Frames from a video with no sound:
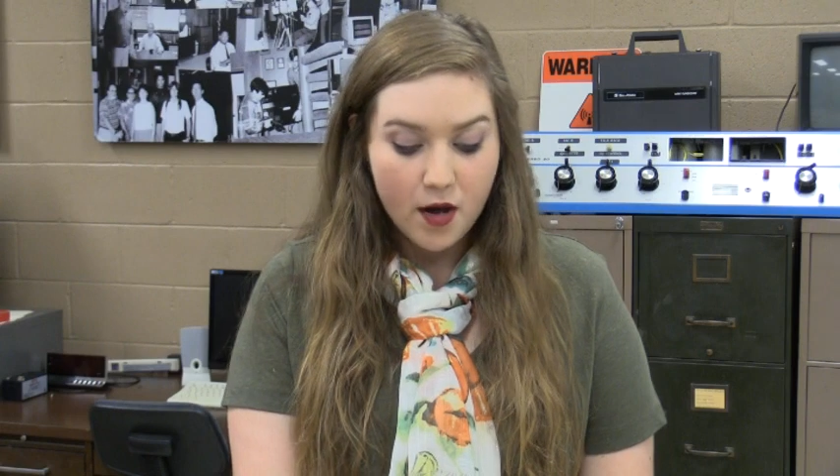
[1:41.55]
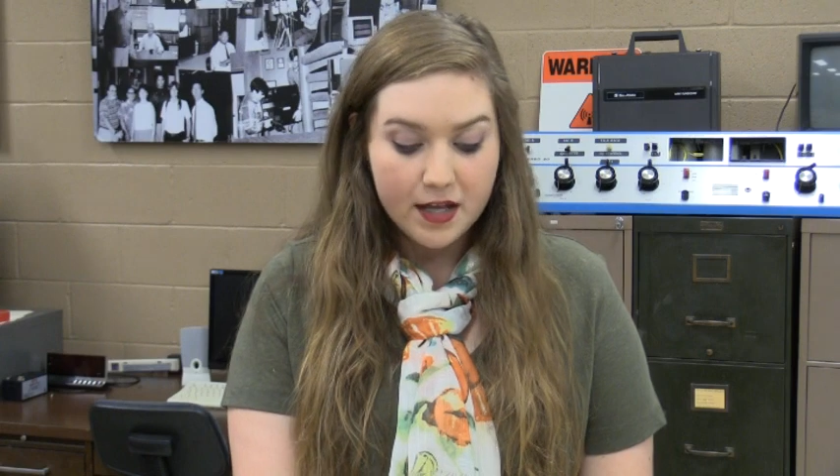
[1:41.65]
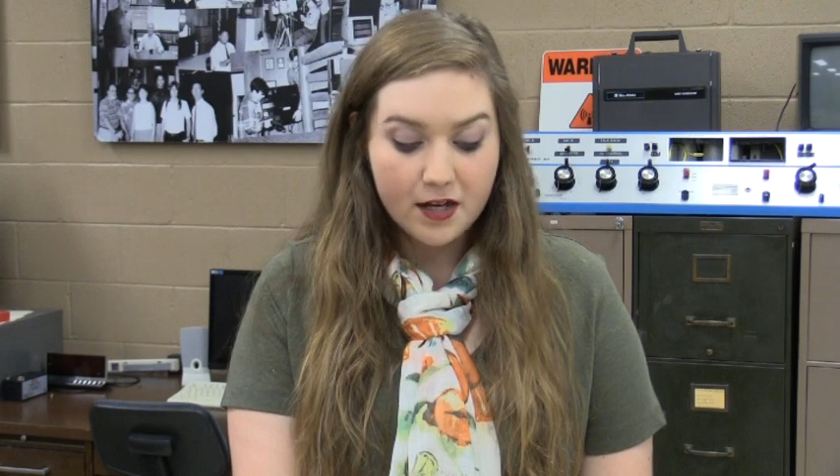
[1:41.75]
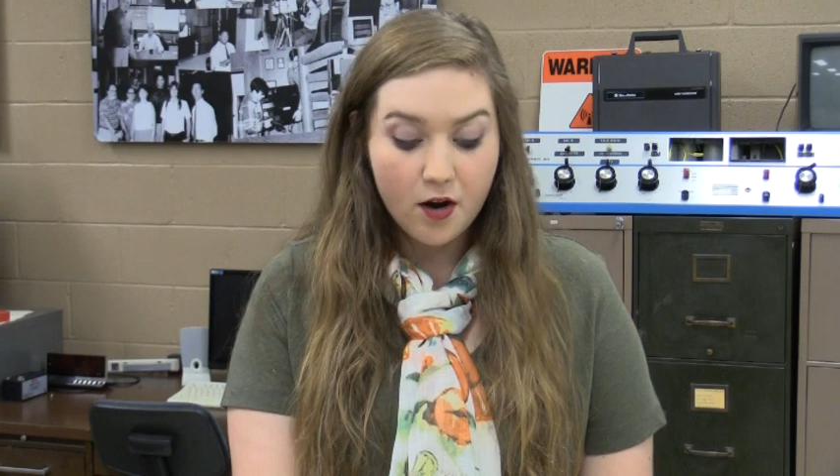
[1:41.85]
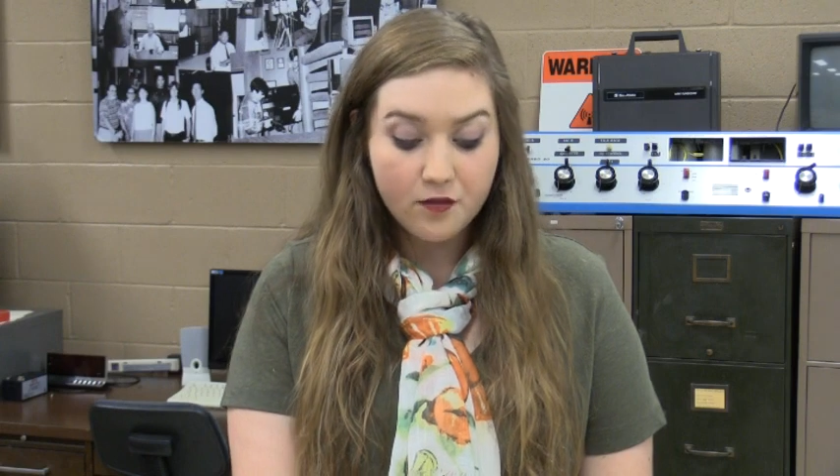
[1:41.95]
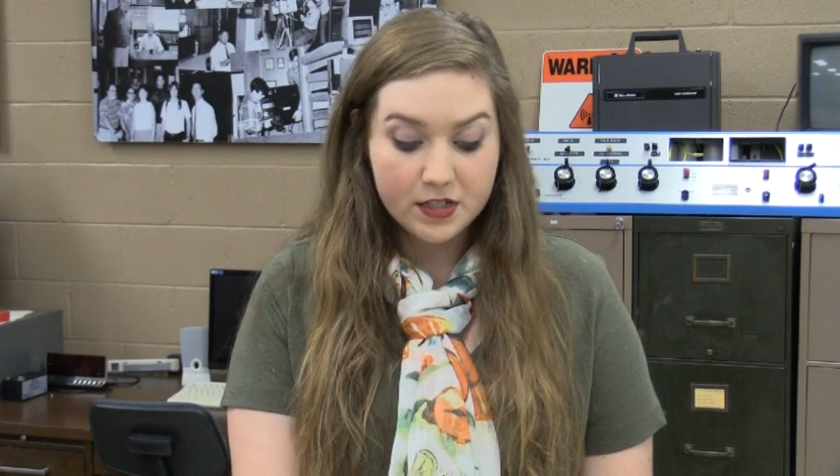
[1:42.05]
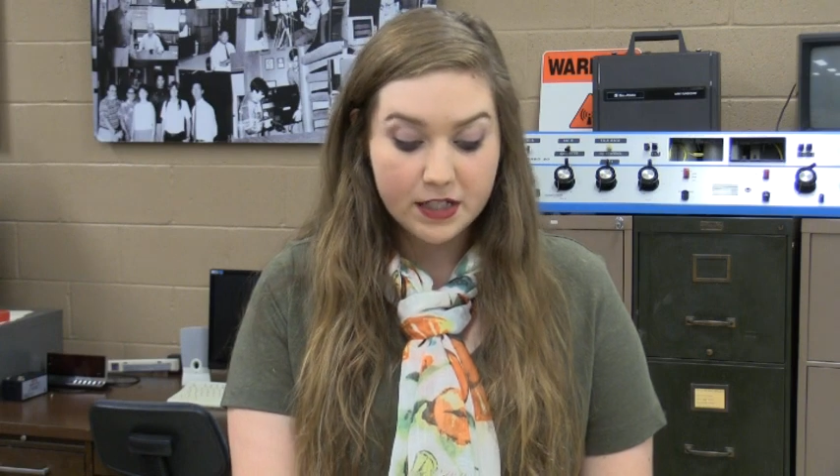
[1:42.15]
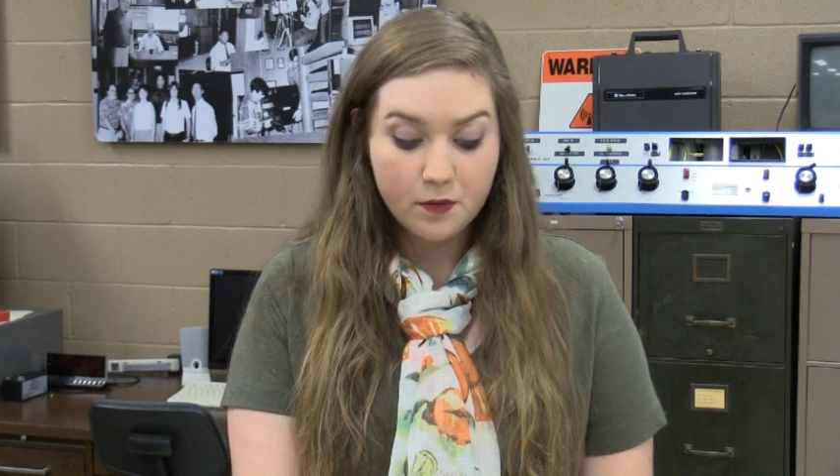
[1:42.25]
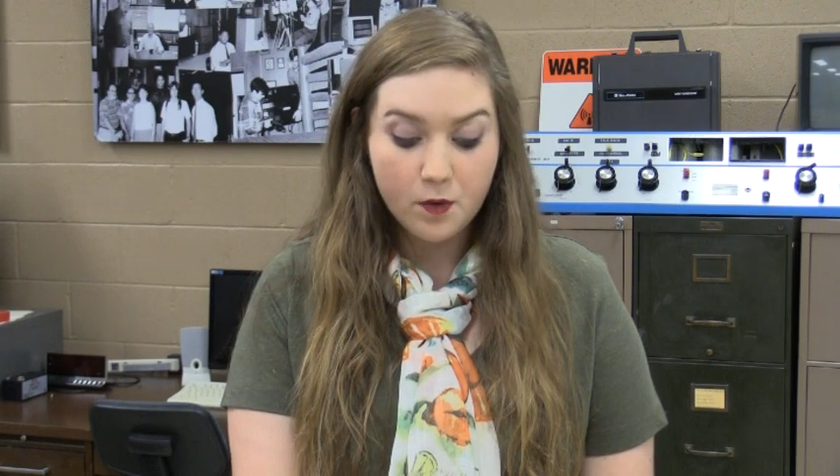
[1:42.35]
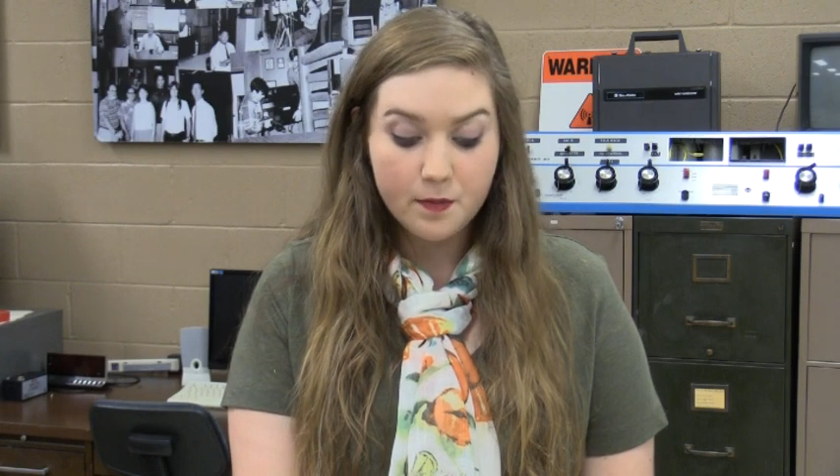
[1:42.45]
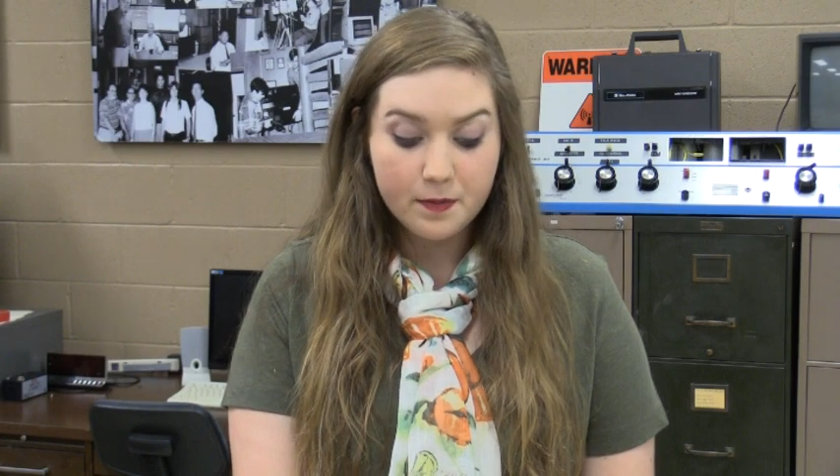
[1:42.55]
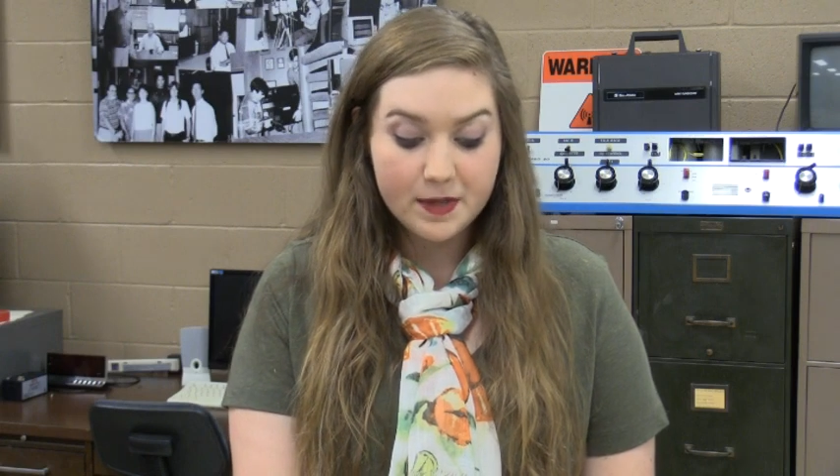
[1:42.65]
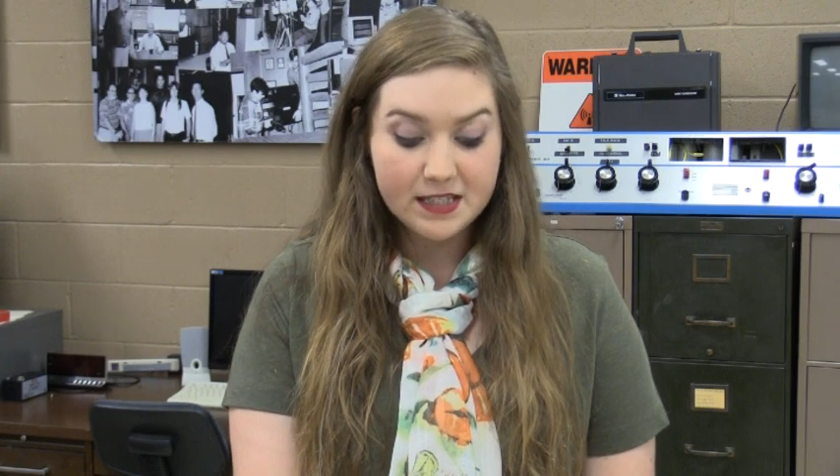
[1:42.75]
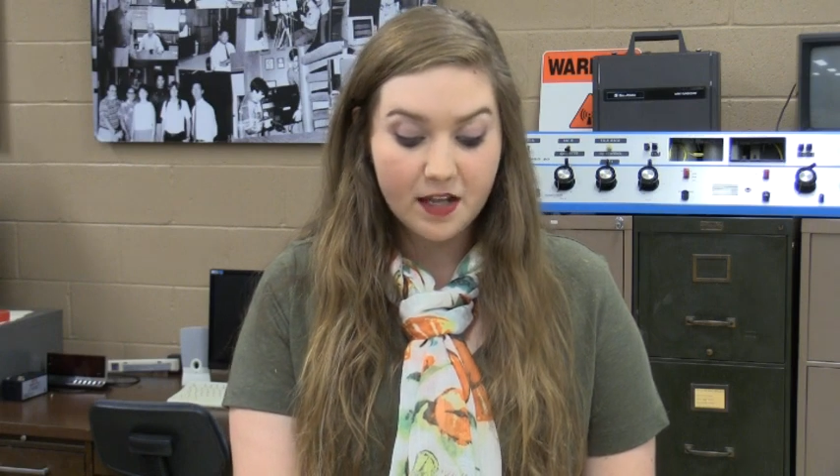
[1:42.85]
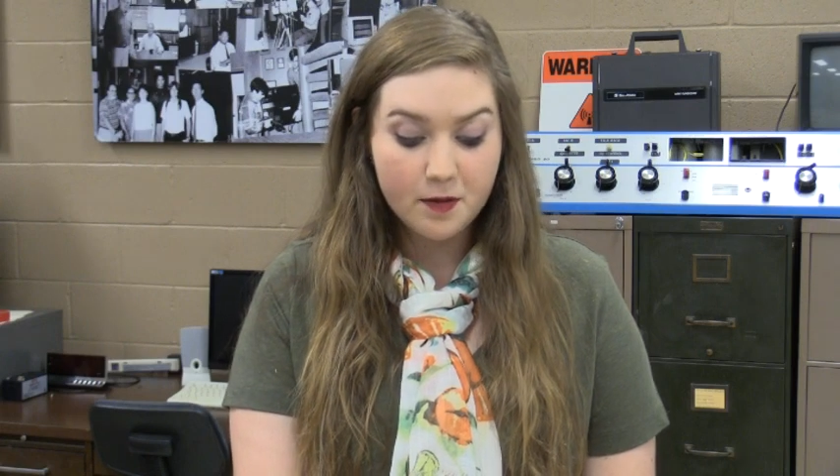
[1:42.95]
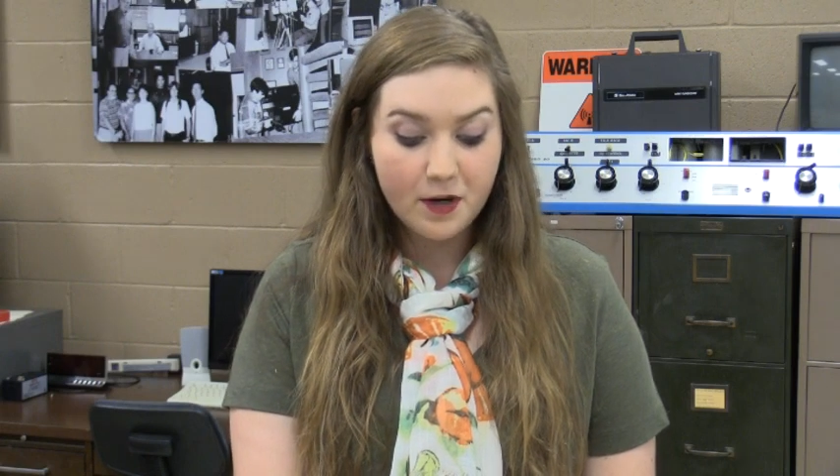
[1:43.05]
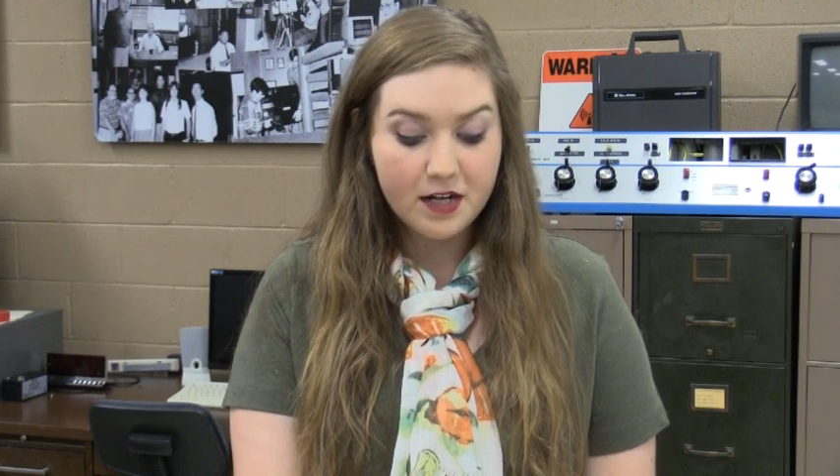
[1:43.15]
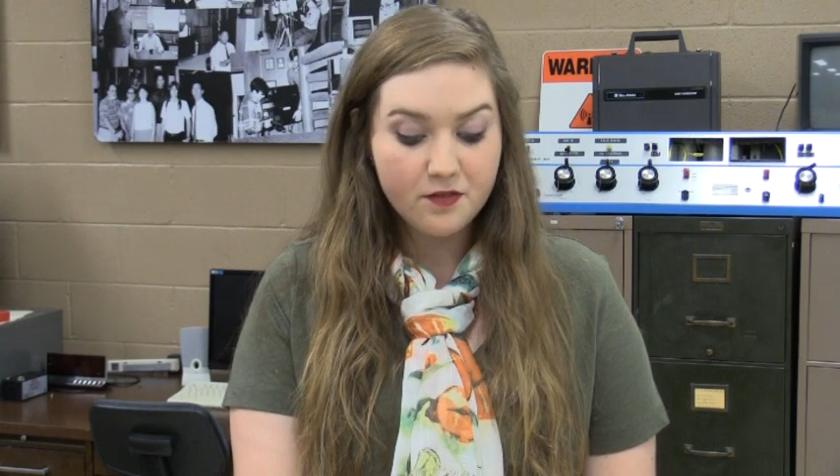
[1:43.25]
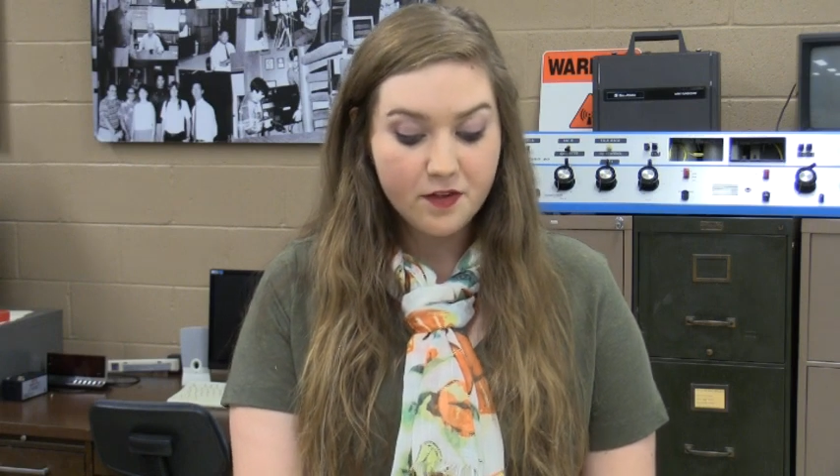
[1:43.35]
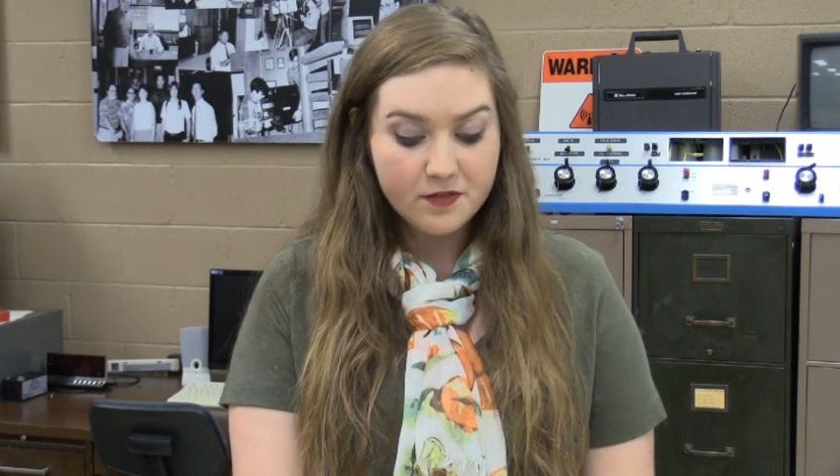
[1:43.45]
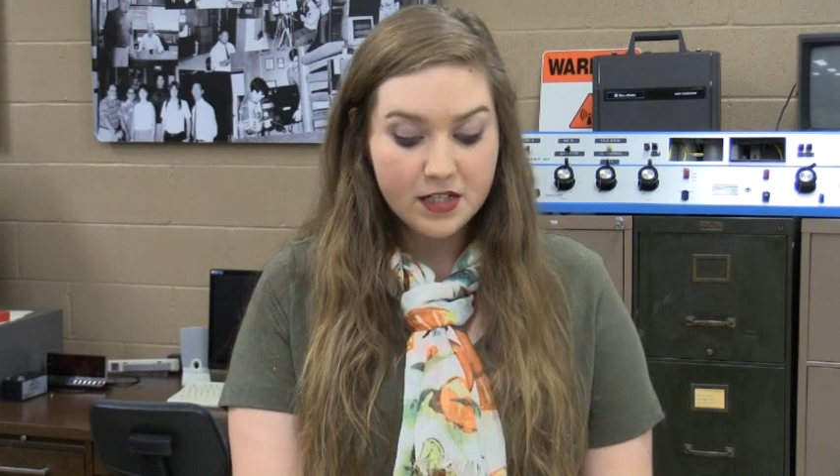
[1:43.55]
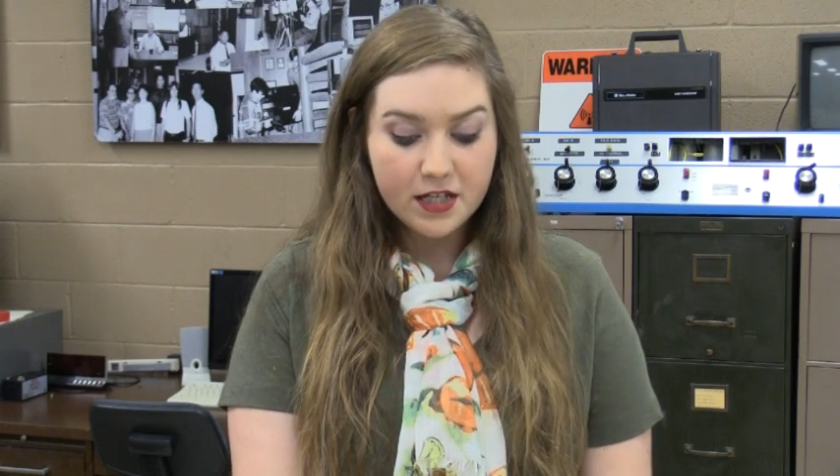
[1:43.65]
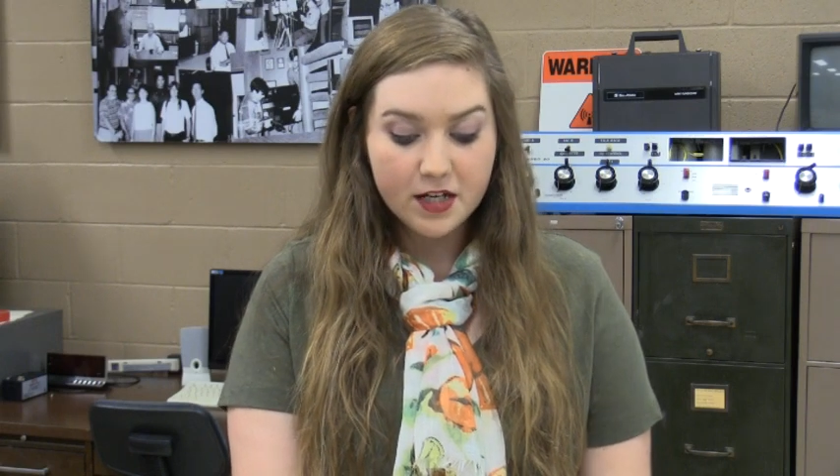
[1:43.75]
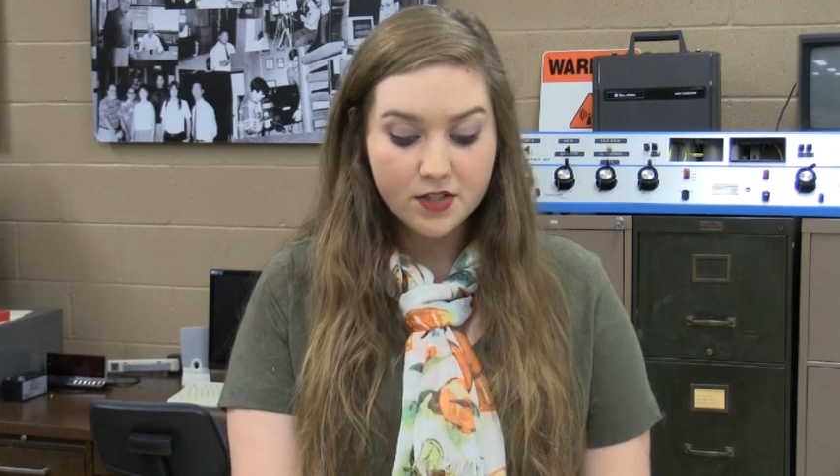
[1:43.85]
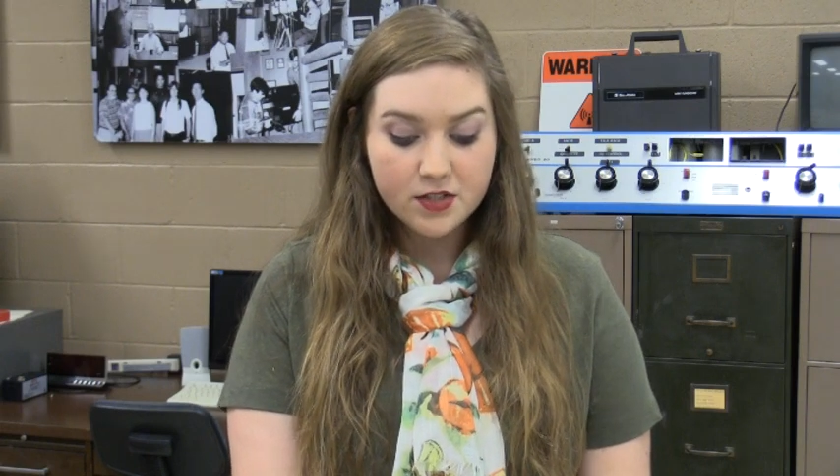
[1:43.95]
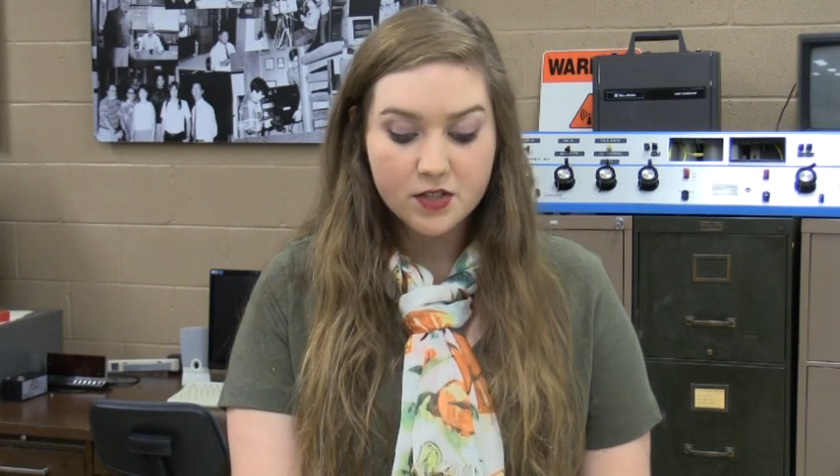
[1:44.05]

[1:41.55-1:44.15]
in Overton will be celebrating 50 years